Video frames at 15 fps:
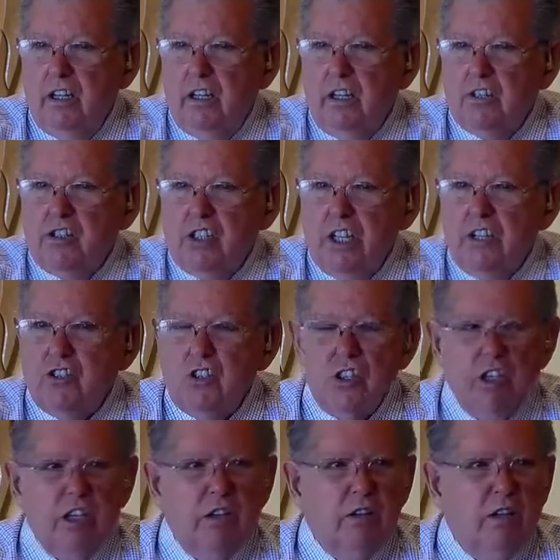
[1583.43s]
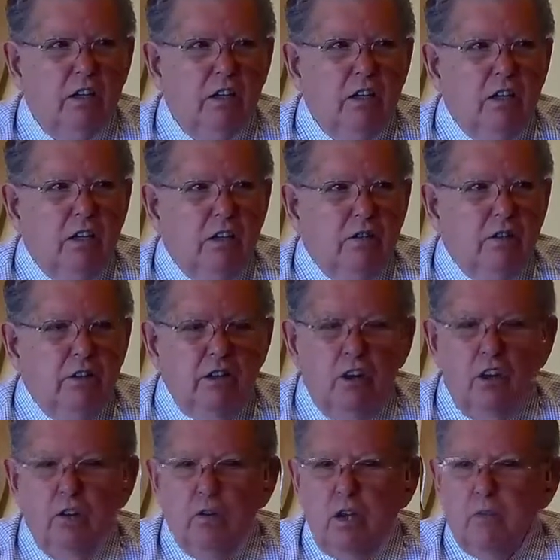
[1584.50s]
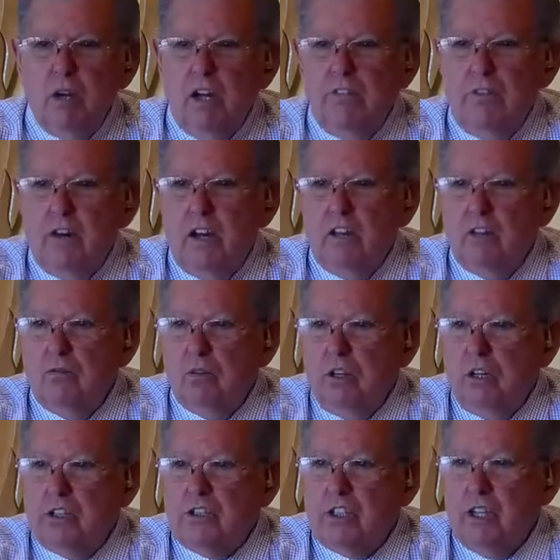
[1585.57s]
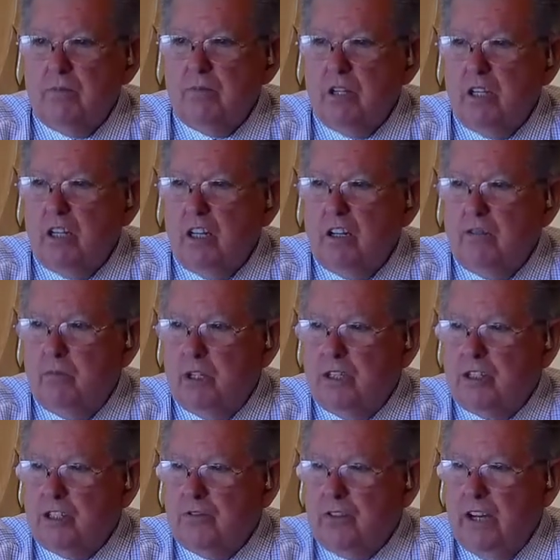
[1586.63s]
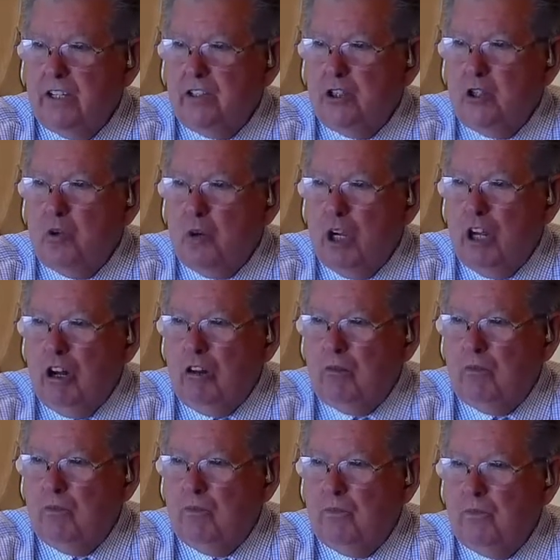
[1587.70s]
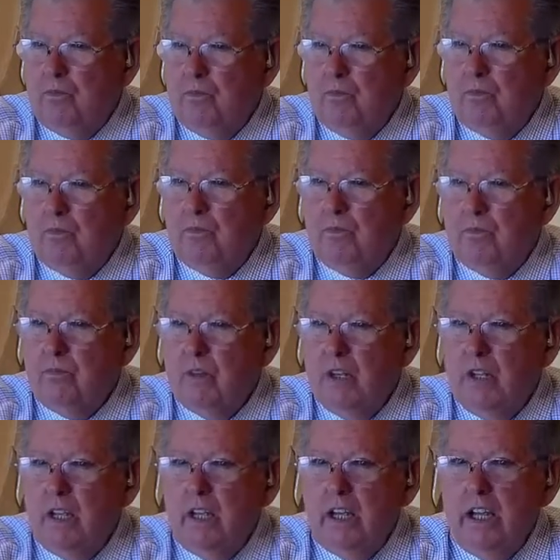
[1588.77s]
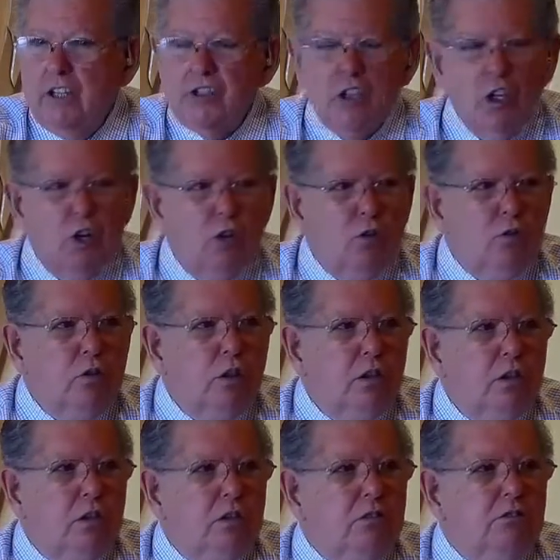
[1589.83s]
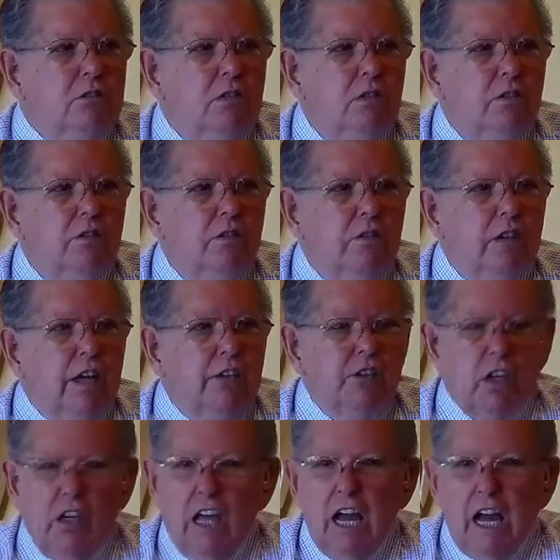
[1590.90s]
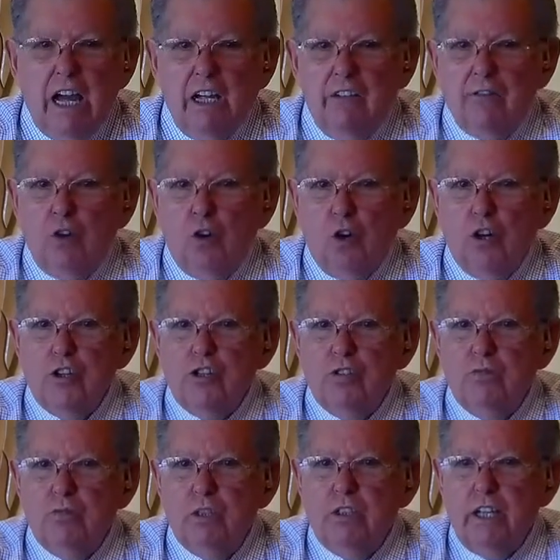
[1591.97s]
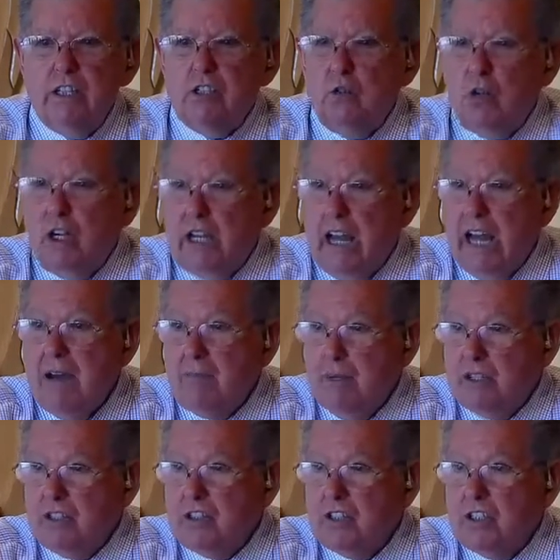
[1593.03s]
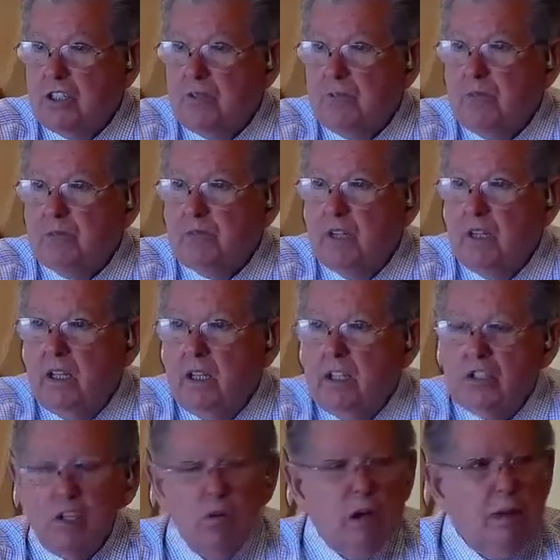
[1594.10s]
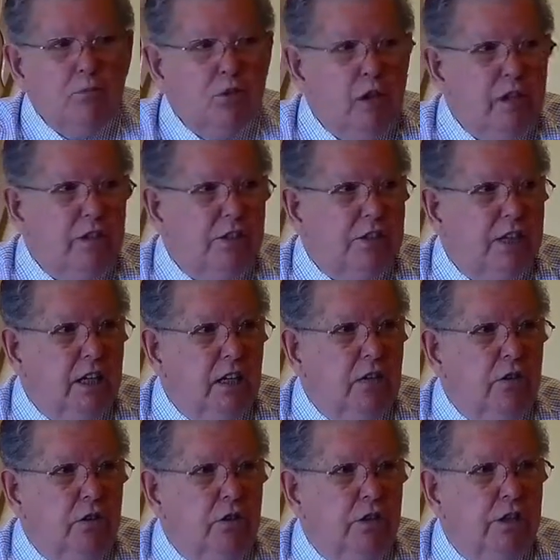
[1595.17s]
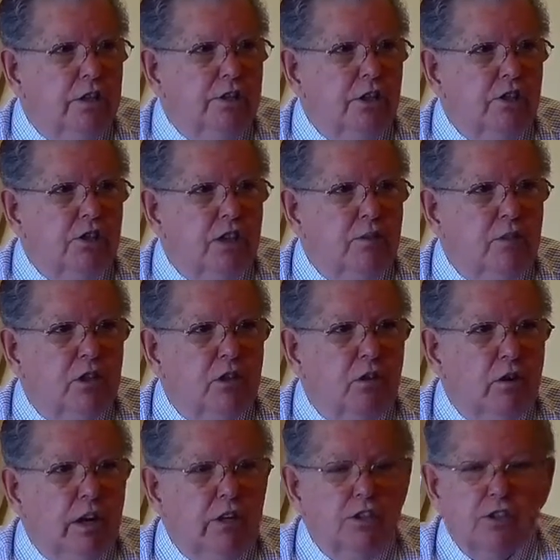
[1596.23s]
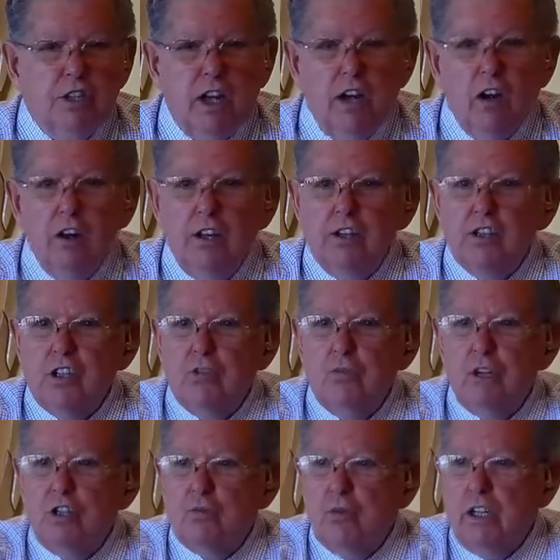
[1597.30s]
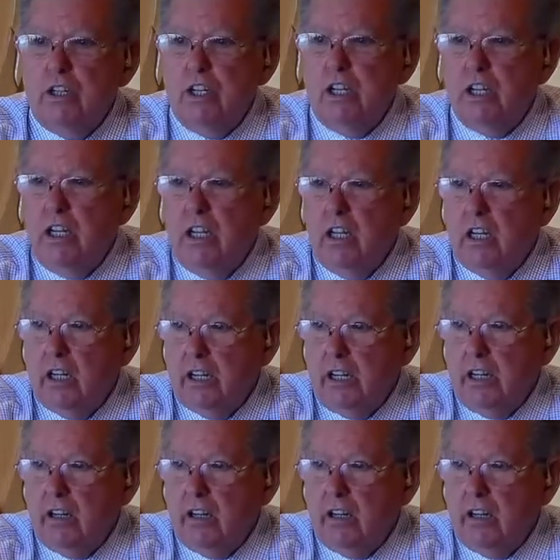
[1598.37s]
a sense that the only way my father will accept me and love me is if I do well. And so it's a lie, of course, but that's what happens. So what I'm trying to tell you is that some of the greatest areas in which we need healing